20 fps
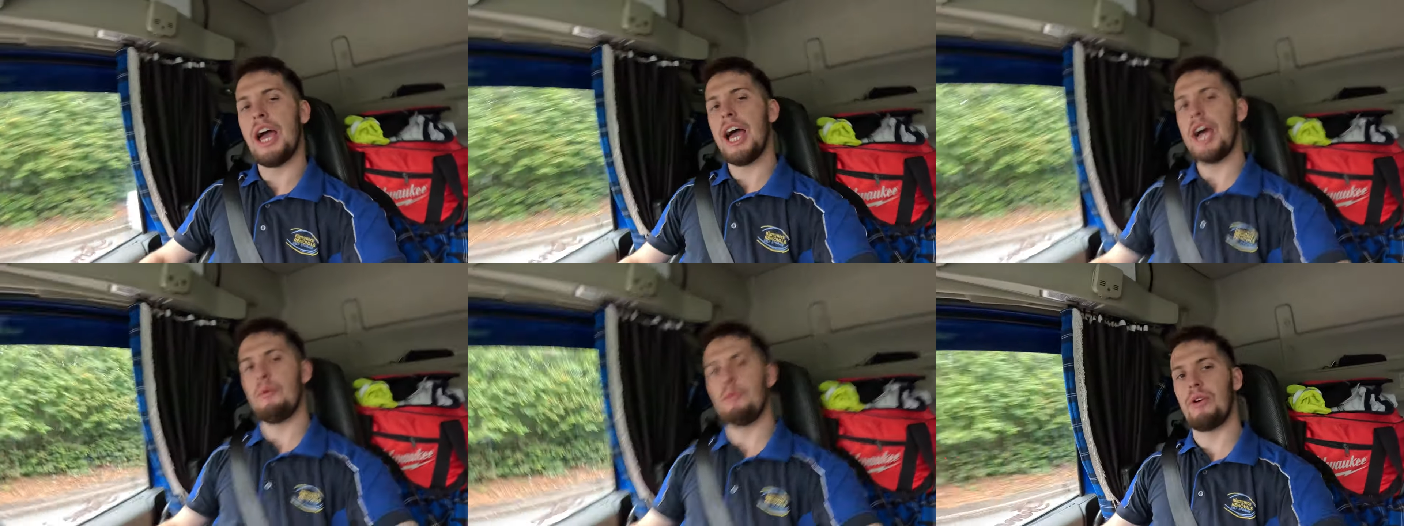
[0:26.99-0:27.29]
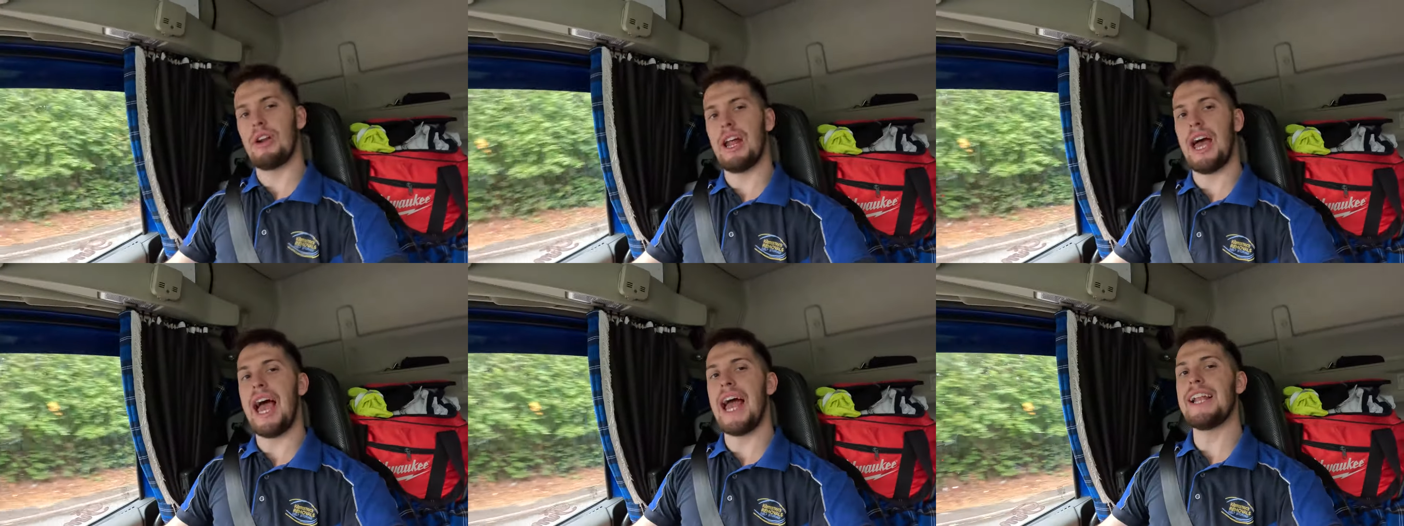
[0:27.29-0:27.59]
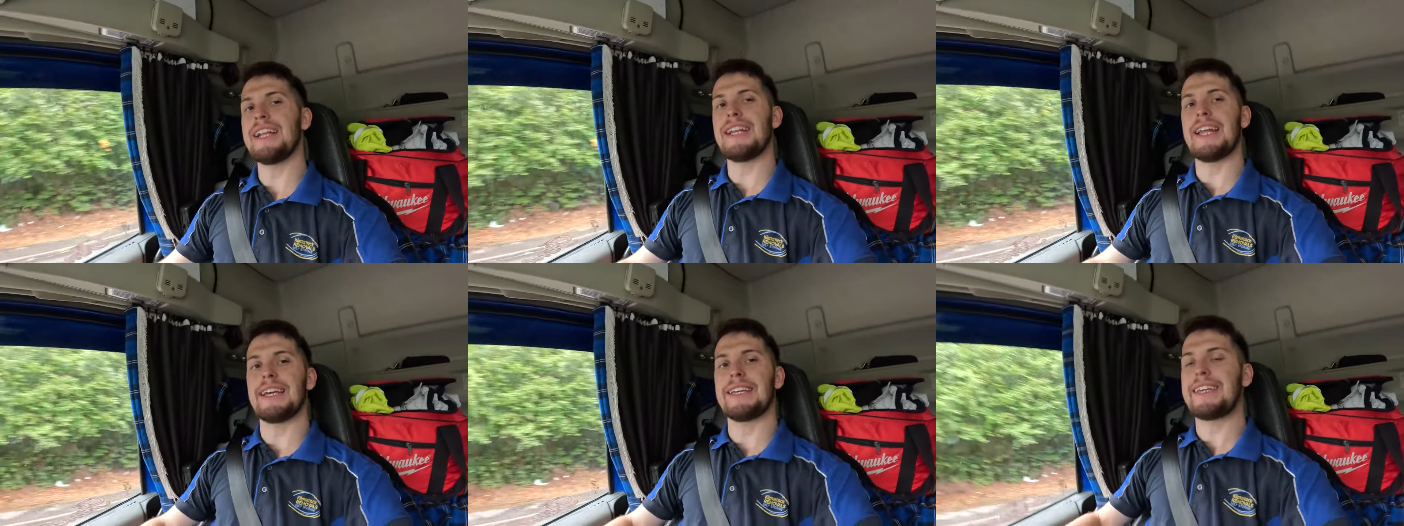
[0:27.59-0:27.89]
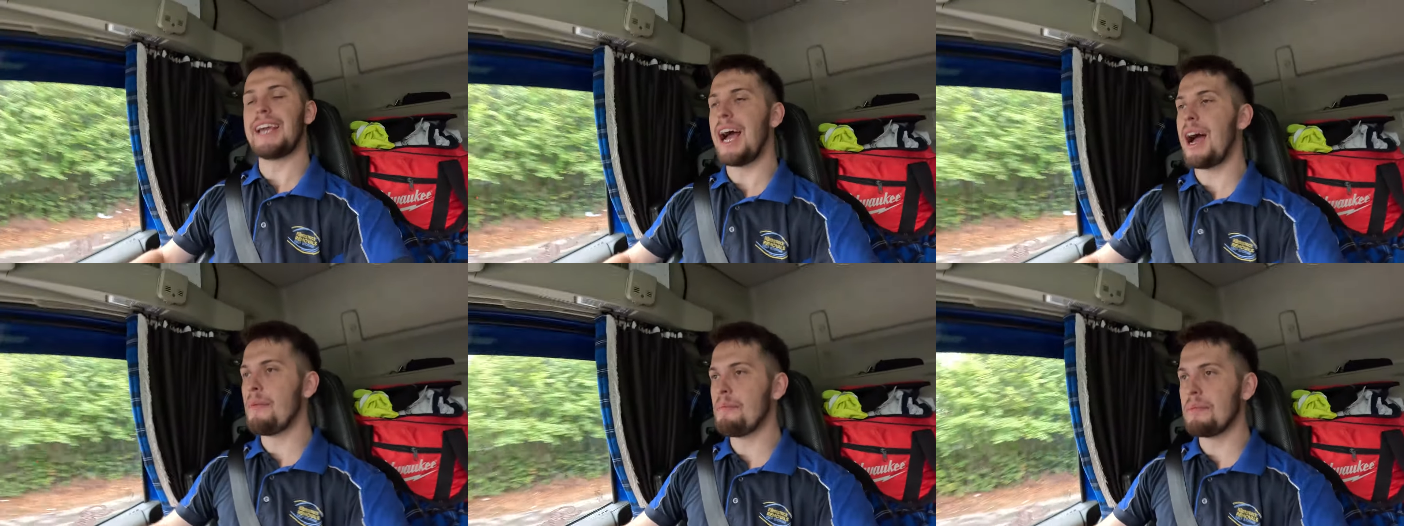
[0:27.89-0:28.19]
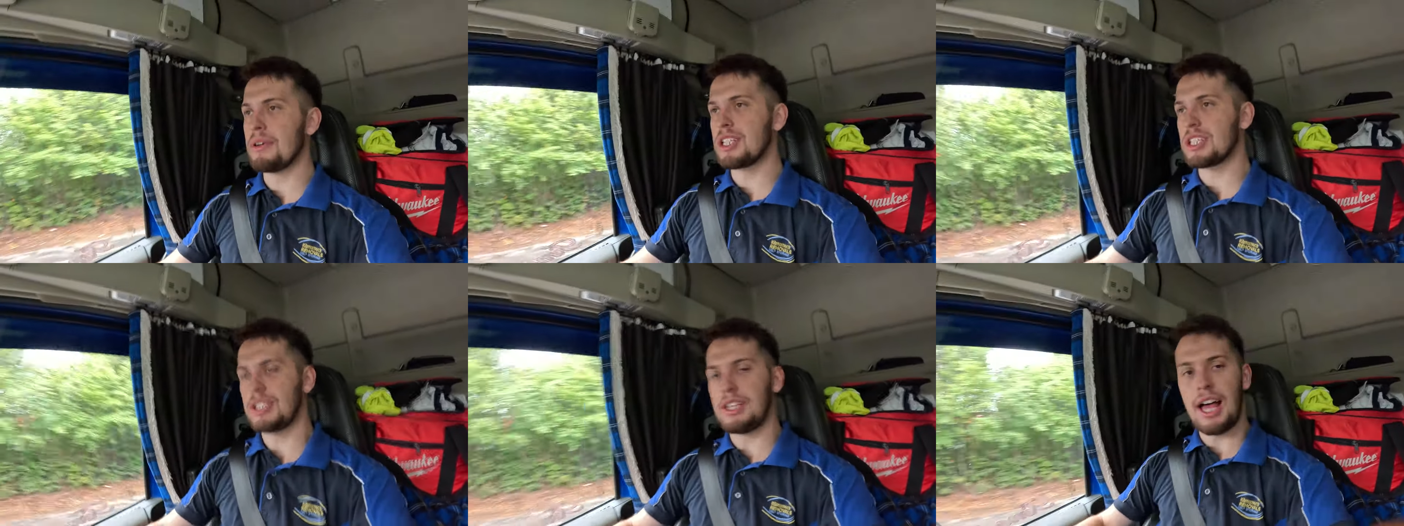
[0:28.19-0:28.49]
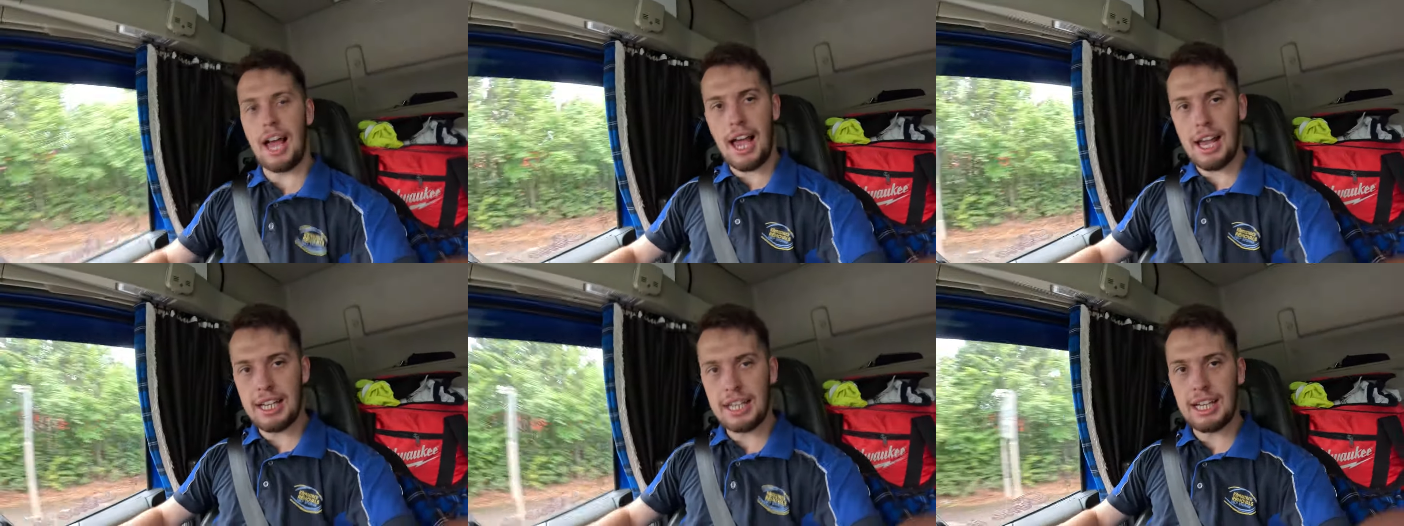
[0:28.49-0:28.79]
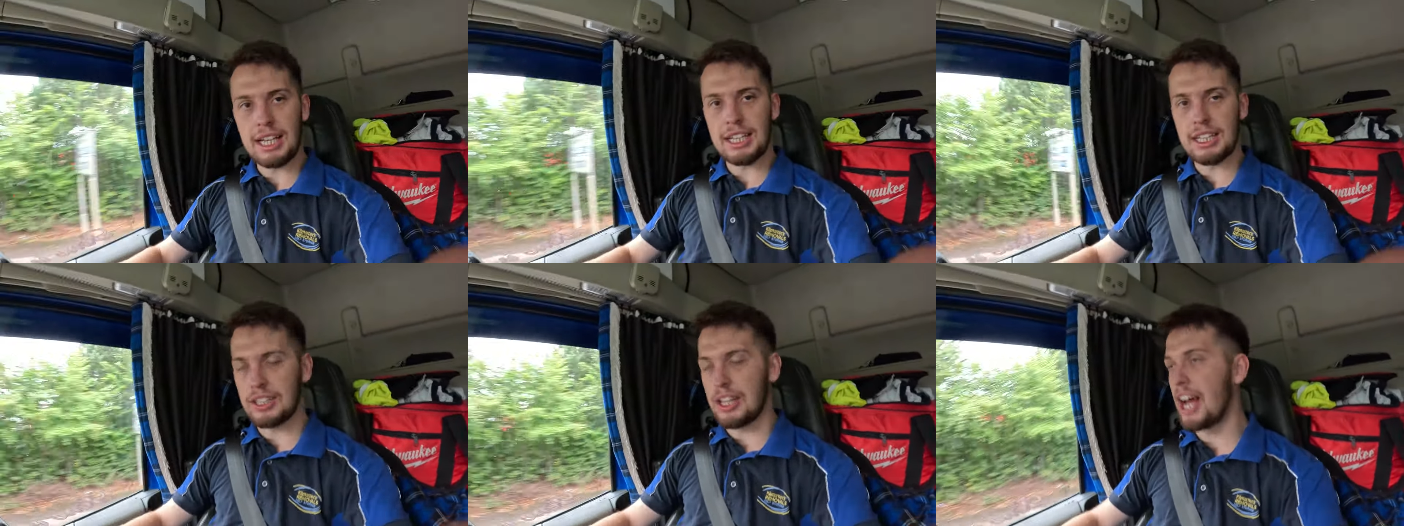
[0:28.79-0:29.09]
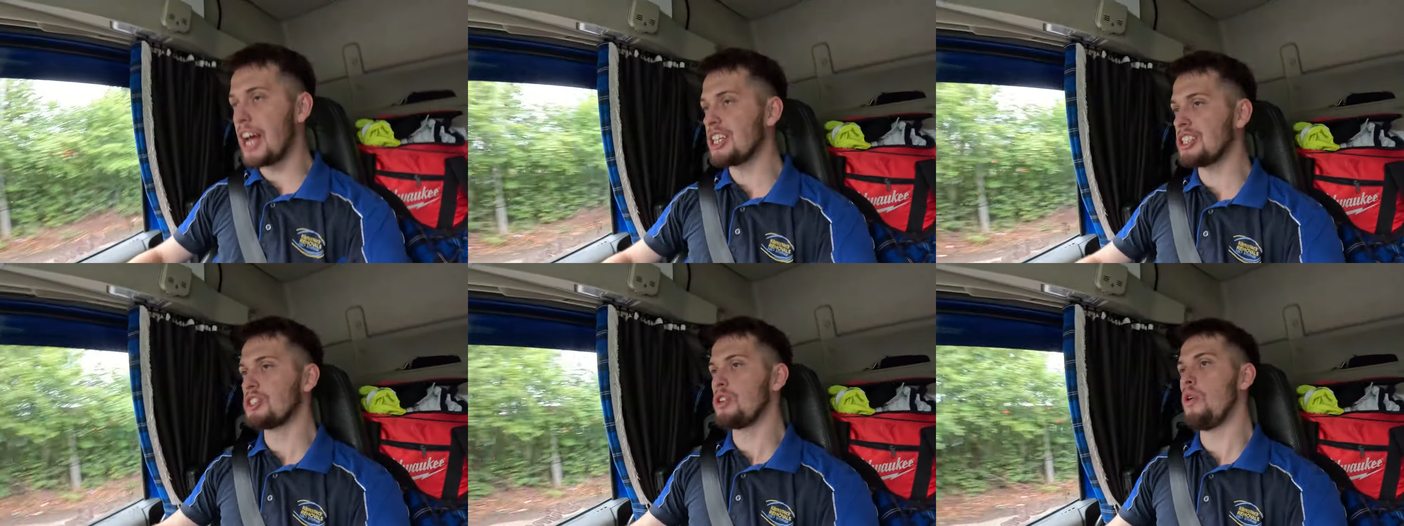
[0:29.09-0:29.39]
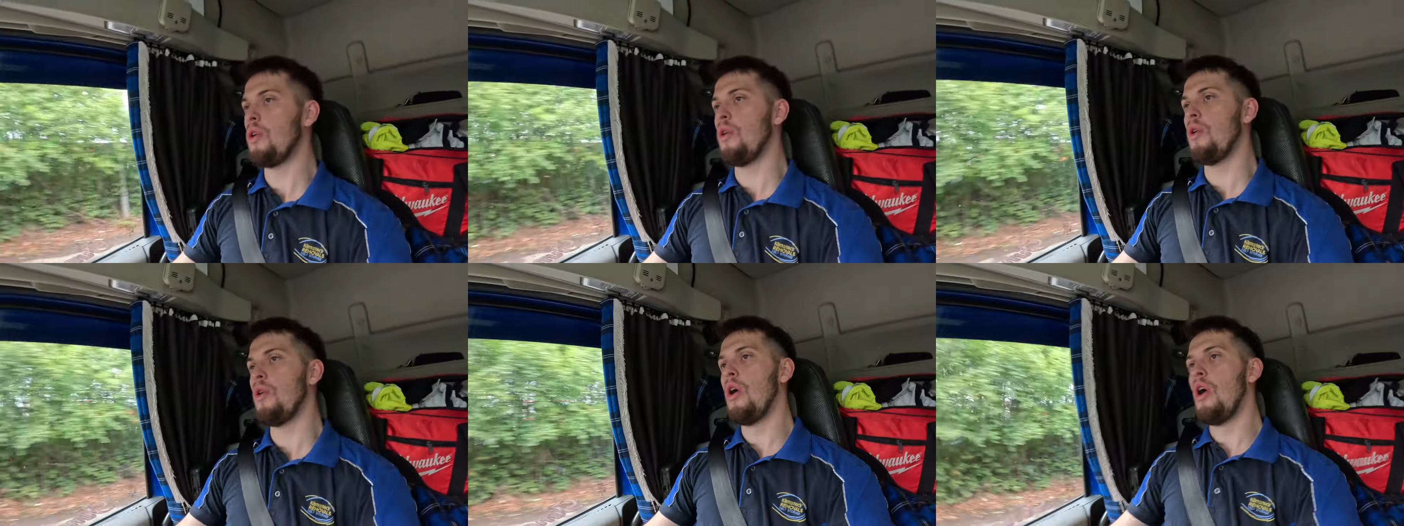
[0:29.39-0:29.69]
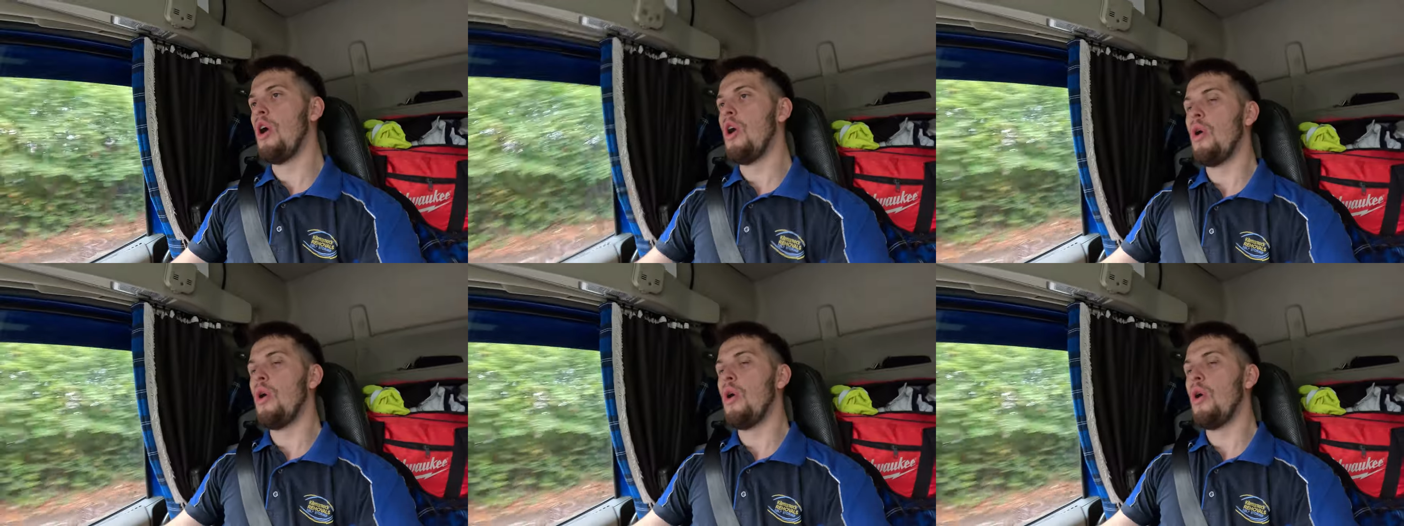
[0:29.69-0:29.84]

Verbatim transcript: and we're in Cambuslang, Glasgow.